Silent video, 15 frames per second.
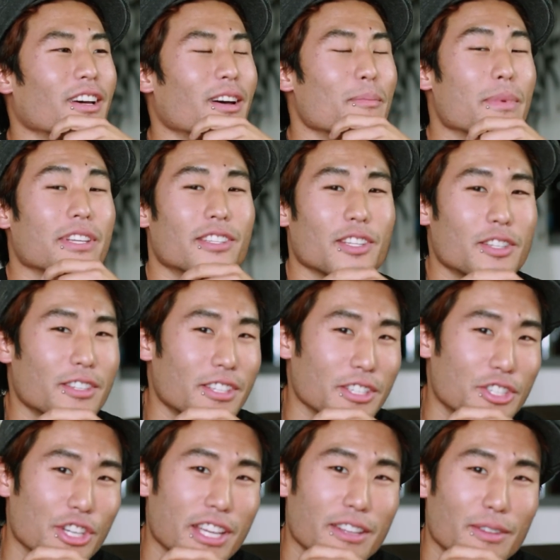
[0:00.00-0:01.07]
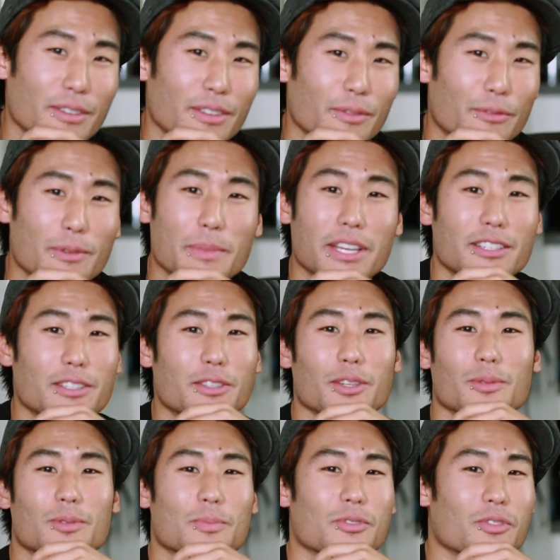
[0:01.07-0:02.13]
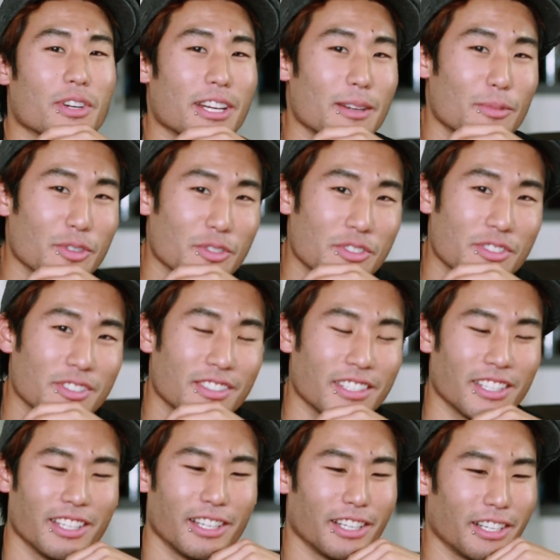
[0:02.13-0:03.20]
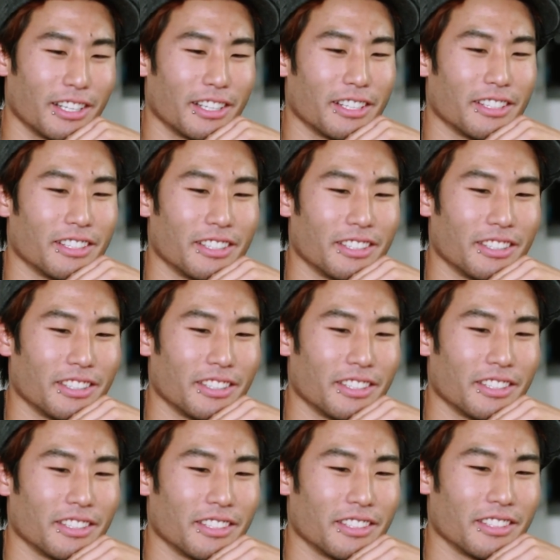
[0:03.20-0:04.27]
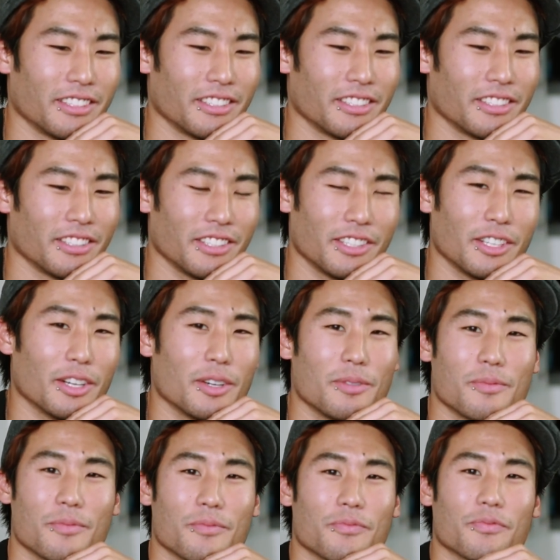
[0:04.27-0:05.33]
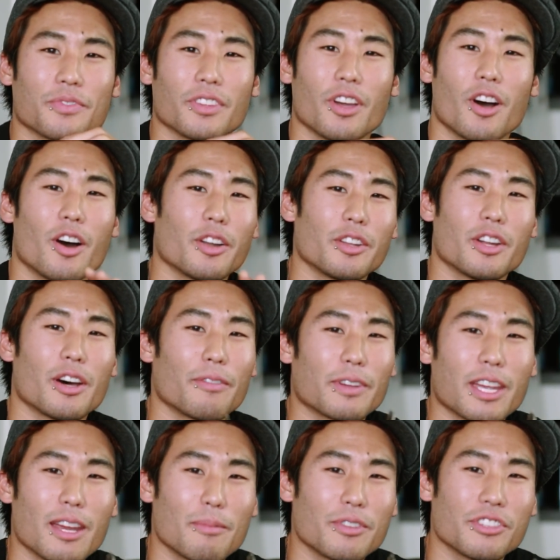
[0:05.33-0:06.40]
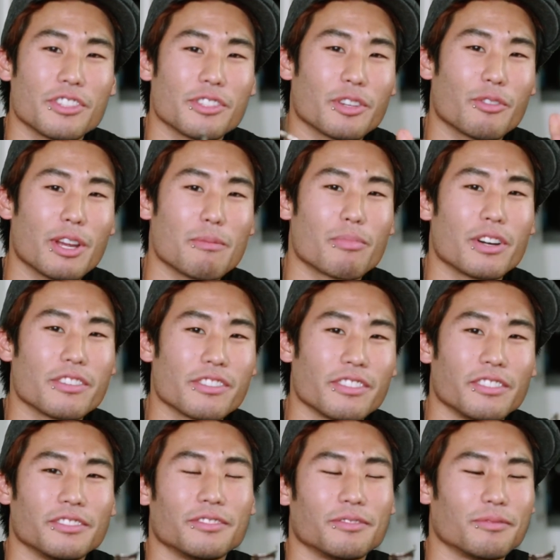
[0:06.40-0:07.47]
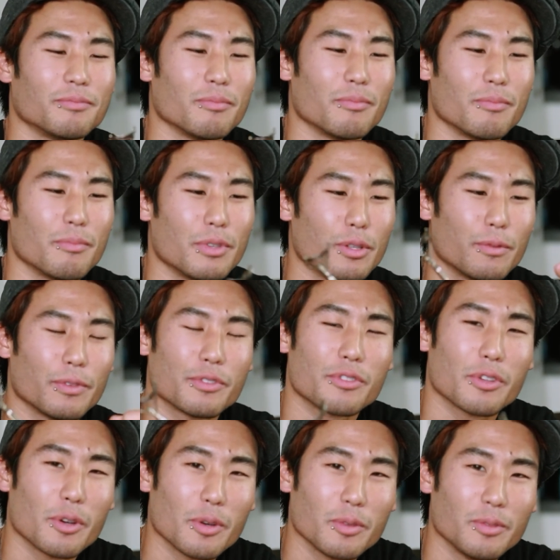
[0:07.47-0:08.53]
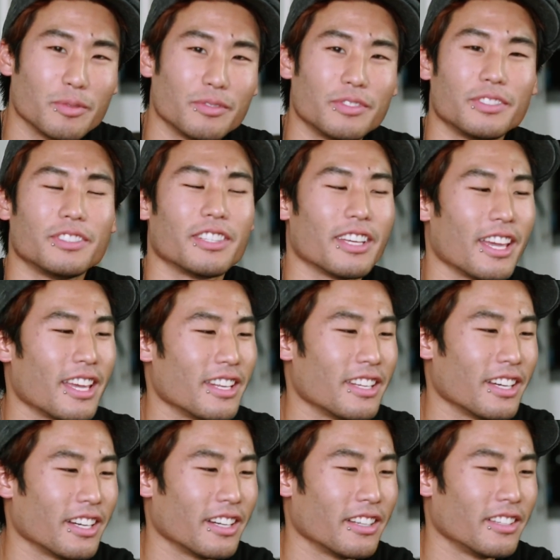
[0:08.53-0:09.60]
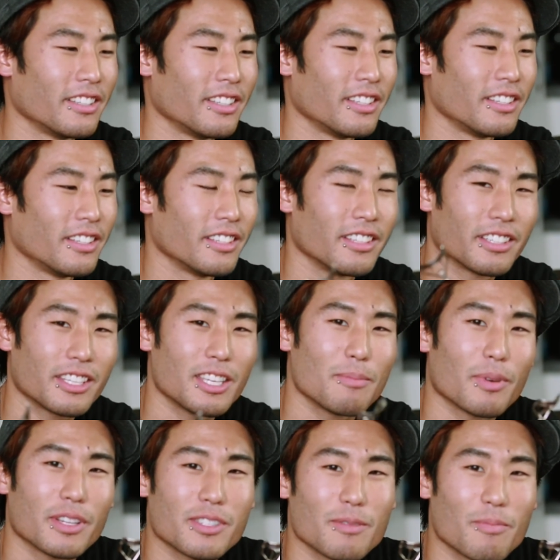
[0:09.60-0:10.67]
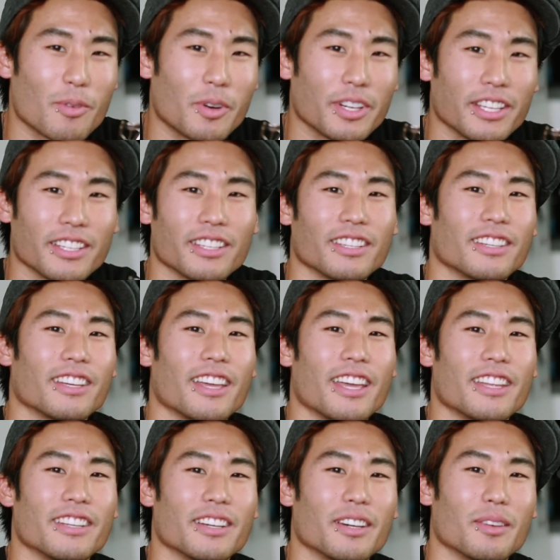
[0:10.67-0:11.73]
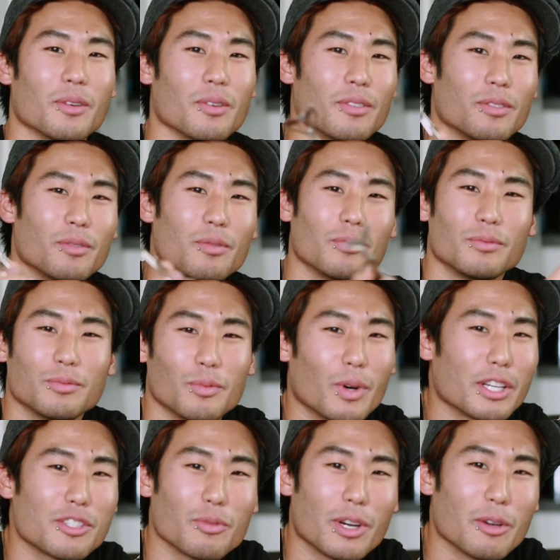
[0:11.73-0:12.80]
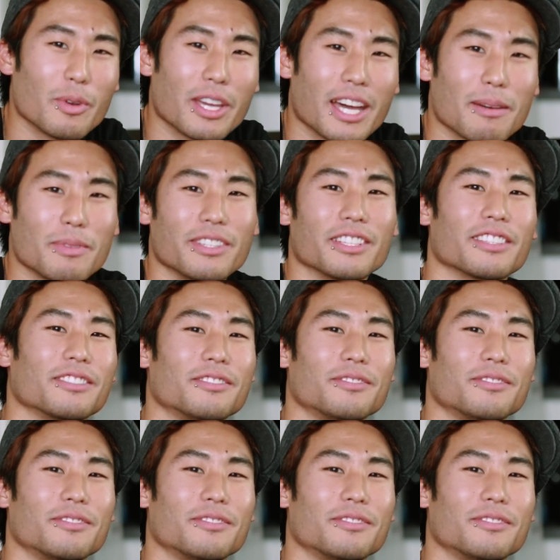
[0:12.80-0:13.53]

A message to Jen from Head to Toe subscribers, uh, you know, on and off camera, she's a great person, beautiful soul, and uh, keep on supporting, and uh, watch Away We Happened.